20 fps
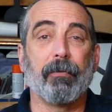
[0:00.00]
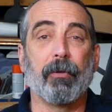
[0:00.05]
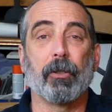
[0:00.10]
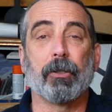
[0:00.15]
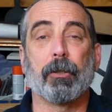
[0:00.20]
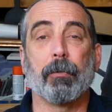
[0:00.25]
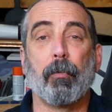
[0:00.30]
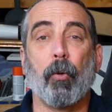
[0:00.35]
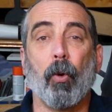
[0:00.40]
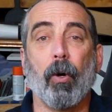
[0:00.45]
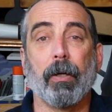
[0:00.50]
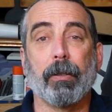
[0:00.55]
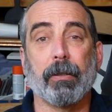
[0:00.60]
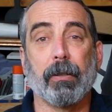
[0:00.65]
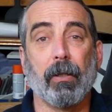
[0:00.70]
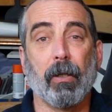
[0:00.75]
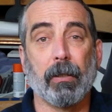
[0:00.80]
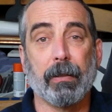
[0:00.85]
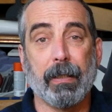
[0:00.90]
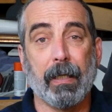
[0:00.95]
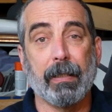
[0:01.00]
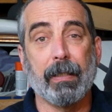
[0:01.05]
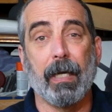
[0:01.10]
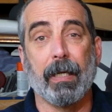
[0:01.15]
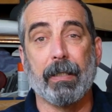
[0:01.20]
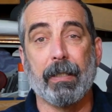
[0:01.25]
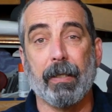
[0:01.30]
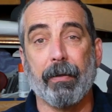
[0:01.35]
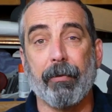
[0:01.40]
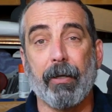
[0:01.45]
your support on
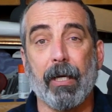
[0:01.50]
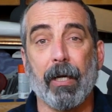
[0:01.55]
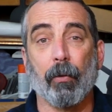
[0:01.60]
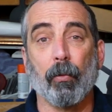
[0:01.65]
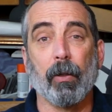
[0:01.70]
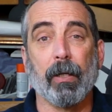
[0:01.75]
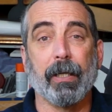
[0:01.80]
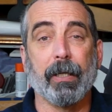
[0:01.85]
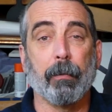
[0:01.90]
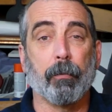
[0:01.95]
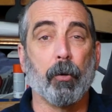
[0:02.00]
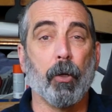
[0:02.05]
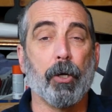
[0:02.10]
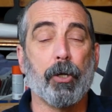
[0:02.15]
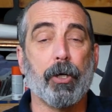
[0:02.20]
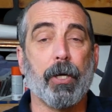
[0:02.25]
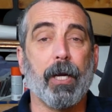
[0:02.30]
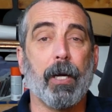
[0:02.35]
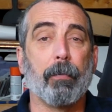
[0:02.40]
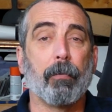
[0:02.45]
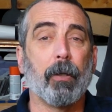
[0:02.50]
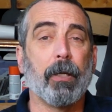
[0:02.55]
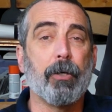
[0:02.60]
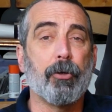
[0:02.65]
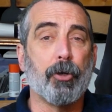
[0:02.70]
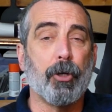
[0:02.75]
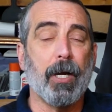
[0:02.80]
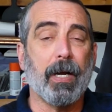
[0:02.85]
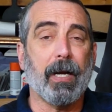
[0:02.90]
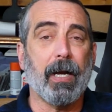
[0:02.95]
GunGuyTV. I really appreciate it. Please
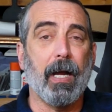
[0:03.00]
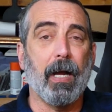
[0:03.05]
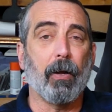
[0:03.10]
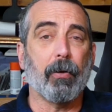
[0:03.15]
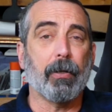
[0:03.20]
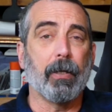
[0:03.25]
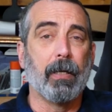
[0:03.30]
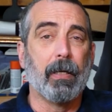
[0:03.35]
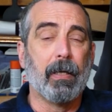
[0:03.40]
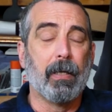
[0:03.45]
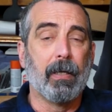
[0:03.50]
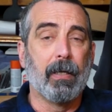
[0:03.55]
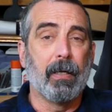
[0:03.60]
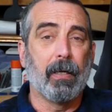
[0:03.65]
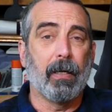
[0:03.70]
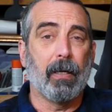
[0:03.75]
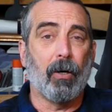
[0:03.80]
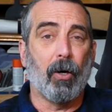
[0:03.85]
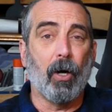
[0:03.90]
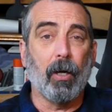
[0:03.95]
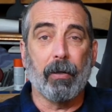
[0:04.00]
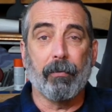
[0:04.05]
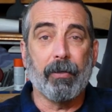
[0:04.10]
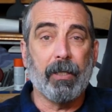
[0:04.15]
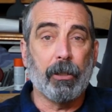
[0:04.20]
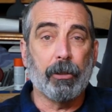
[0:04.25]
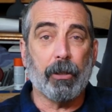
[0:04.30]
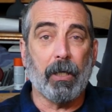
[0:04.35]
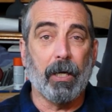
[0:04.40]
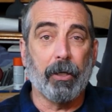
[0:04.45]
check out all of
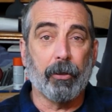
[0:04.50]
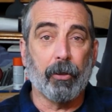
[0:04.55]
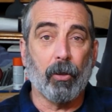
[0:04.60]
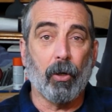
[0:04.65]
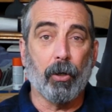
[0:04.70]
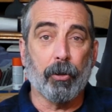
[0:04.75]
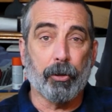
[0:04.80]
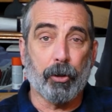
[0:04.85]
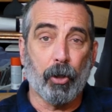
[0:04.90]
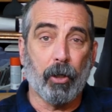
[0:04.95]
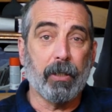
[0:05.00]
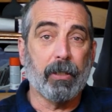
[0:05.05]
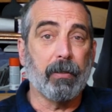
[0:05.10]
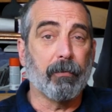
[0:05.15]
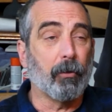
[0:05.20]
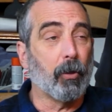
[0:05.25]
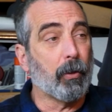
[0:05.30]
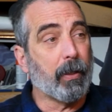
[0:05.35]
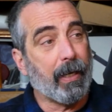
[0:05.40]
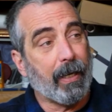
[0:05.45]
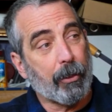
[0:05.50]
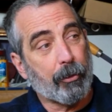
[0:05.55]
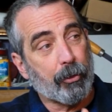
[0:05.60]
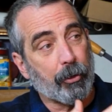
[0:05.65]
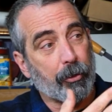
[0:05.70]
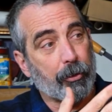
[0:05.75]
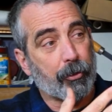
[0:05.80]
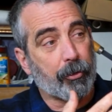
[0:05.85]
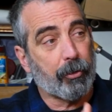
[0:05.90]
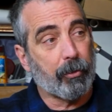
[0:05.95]
these other alternative
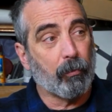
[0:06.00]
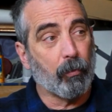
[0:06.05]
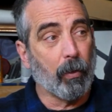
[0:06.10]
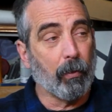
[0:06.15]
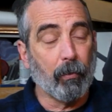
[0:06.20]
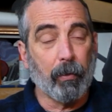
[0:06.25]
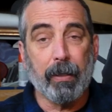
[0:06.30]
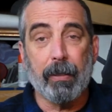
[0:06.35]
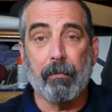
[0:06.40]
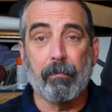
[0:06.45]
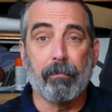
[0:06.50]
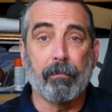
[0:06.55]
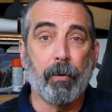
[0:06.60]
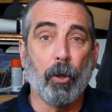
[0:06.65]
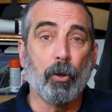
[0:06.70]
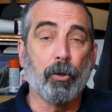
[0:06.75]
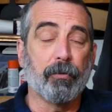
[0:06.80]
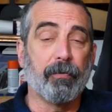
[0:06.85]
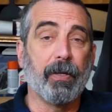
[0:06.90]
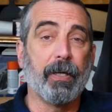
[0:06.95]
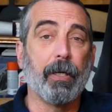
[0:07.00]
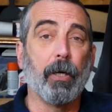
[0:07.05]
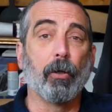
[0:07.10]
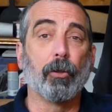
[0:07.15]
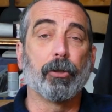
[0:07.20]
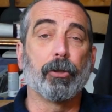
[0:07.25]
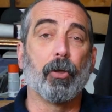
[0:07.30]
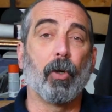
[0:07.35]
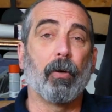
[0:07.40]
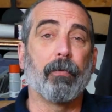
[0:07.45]
locations where we post
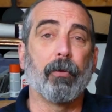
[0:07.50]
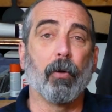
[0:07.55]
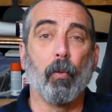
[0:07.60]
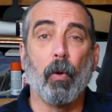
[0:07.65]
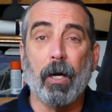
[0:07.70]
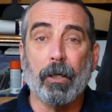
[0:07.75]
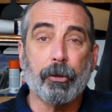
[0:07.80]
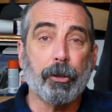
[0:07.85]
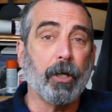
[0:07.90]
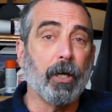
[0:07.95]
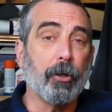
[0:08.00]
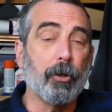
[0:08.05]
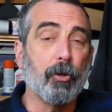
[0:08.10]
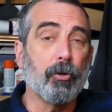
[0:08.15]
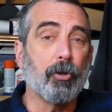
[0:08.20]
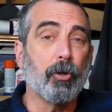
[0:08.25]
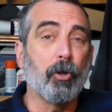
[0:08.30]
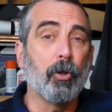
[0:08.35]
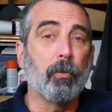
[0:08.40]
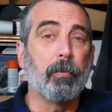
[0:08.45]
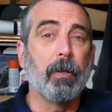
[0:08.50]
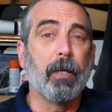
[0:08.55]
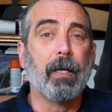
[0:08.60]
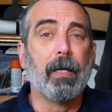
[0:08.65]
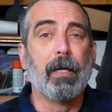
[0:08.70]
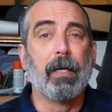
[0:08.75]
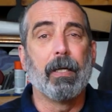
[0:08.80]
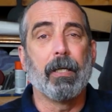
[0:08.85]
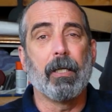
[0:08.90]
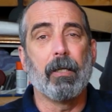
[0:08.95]
videos. So if you're watching on YouTube,
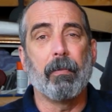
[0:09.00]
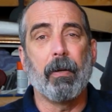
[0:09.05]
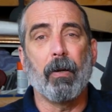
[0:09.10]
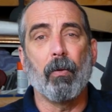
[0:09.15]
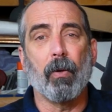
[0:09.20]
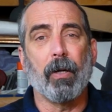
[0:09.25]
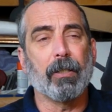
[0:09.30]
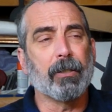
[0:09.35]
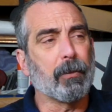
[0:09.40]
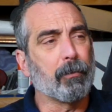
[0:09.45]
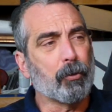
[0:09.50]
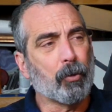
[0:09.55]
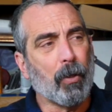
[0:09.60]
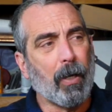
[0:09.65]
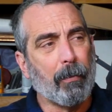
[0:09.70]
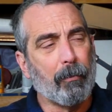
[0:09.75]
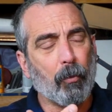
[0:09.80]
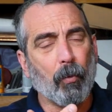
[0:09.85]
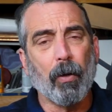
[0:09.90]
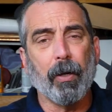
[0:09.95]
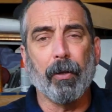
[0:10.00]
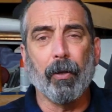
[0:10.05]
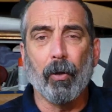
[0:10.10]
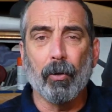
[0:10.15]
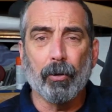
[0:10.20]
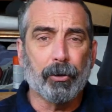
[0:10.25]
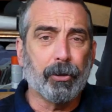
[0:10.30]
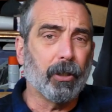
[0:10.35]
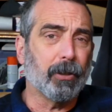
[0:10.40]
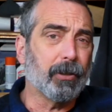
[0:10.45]
you may want to subscribe to one of
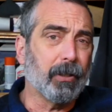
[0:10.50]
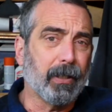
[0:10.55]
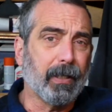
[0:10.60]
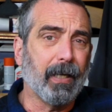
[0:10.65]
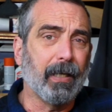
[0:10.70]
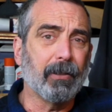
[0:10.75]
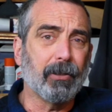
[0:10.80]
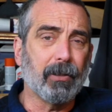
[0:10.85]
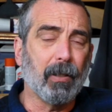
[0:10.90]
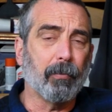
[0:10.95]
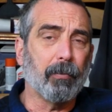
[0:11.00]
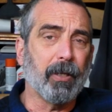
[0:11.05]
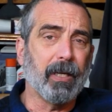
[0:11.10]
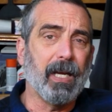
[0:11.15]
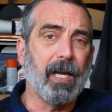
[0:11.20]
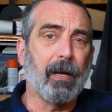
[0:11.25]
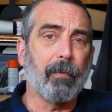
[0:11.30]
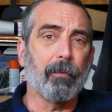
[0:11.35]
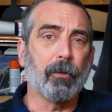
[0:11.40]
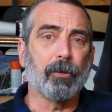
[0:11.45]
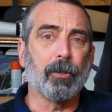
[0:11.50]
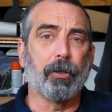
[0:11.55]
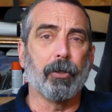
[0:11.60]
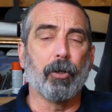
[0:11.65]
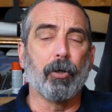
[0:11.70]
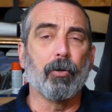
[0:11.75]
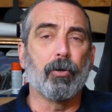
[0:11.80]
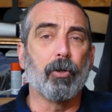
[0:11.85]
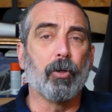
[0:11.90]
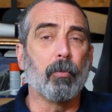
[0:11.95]
those just in case something happens on
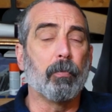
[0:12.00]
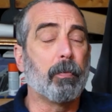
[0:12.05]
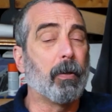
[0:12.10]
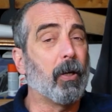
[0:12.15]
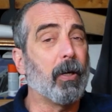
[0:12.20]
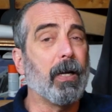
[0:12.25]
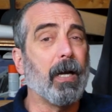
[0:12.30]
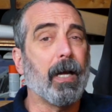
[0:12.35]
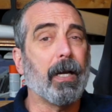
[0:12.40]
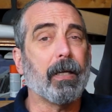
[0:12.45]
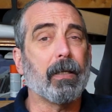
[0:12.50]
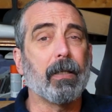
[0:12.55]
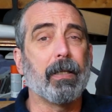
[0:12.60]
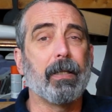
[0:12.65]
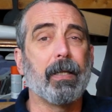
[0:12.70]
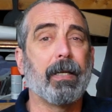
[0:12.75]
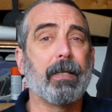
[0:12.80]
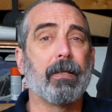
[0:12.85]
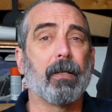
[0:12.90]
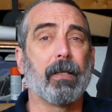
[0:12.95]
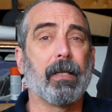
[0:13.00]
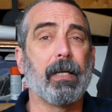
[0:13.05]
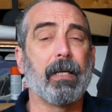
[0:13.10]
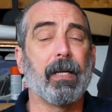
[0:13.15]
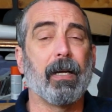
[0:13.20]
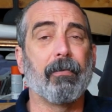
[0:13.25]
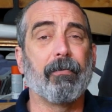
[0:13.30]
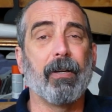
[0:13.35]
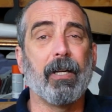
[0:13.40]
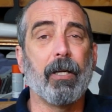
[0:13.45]
YouTube. Periodically, they delete
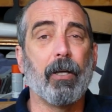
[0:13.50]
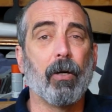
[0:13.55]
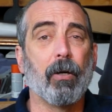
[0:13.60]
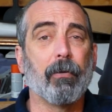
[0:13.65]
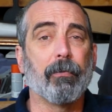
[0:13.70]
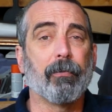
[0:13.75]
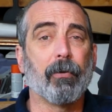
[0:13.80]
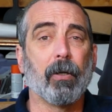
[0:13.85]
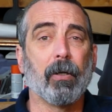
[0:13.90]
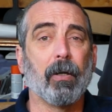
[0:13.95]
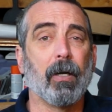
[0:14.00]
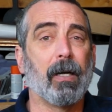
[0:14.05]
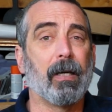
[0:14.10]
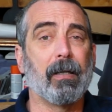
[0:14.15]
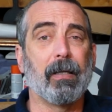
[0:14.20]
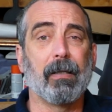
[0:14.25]
a video for